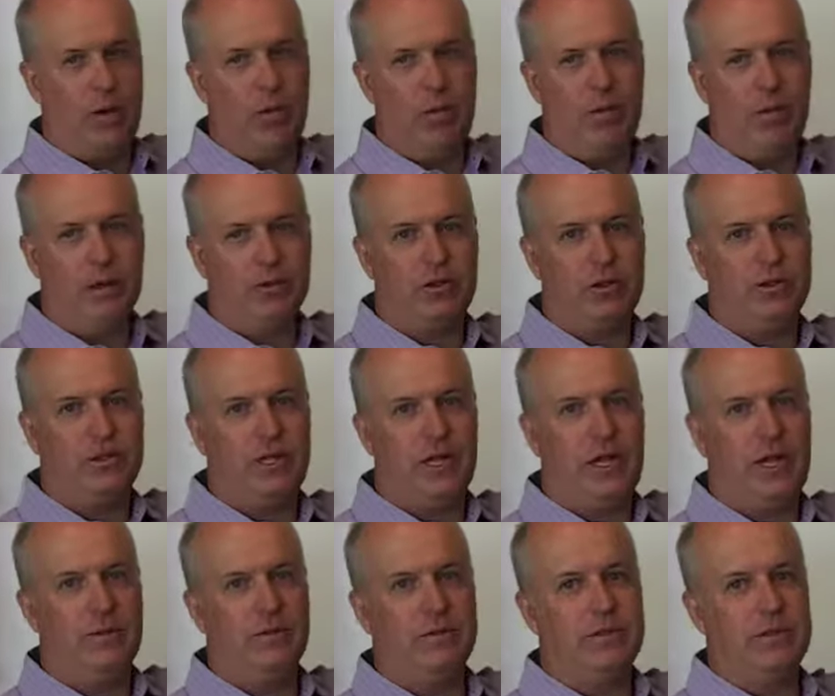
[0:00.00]
we built our
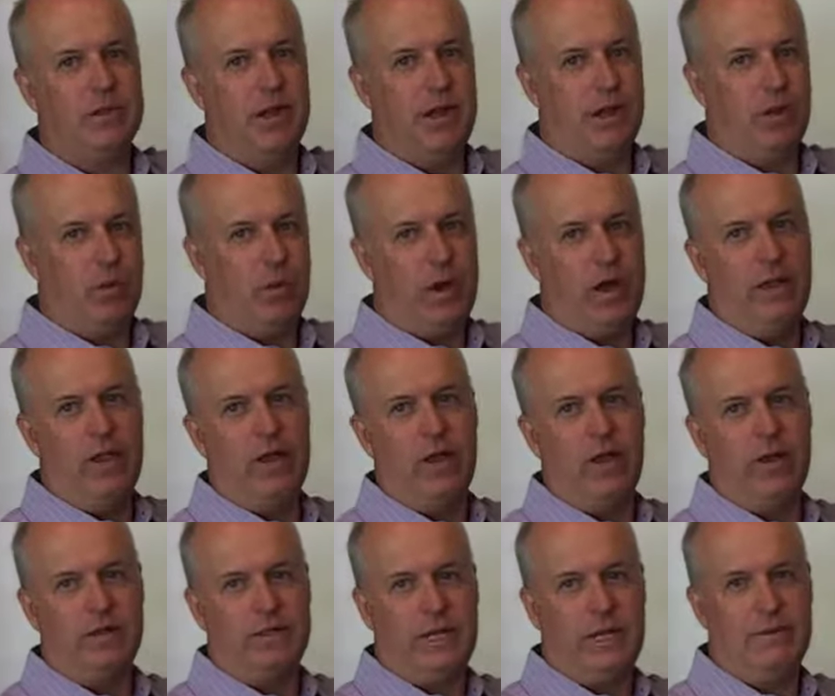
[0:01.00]
teams and the way that
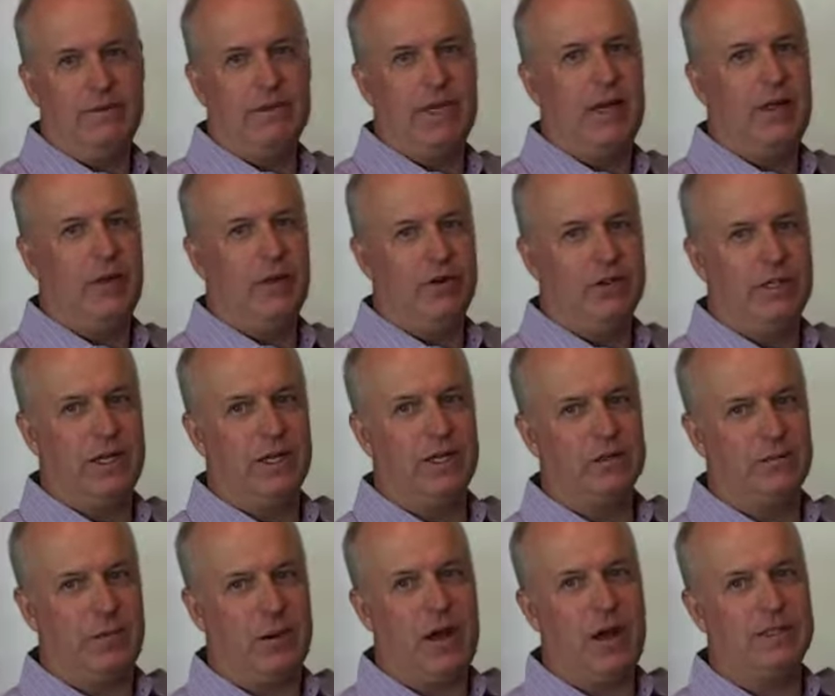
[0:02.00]
our teams had their
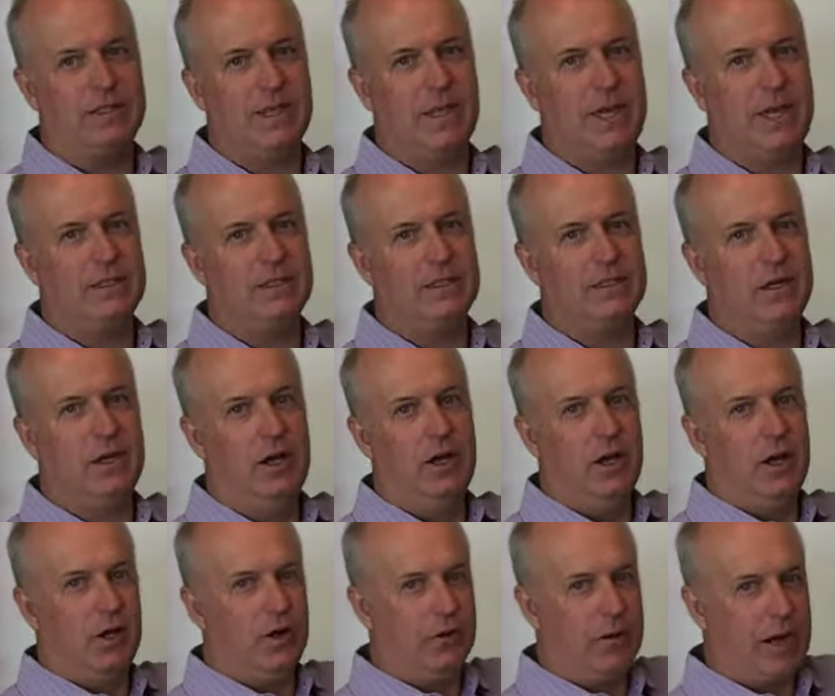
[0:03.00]
sales process,
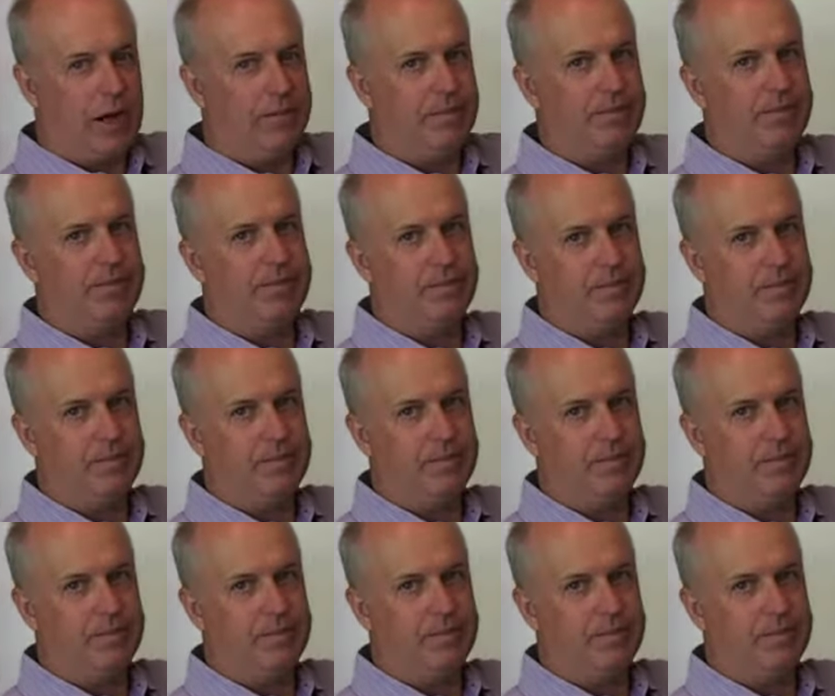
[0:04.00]
right?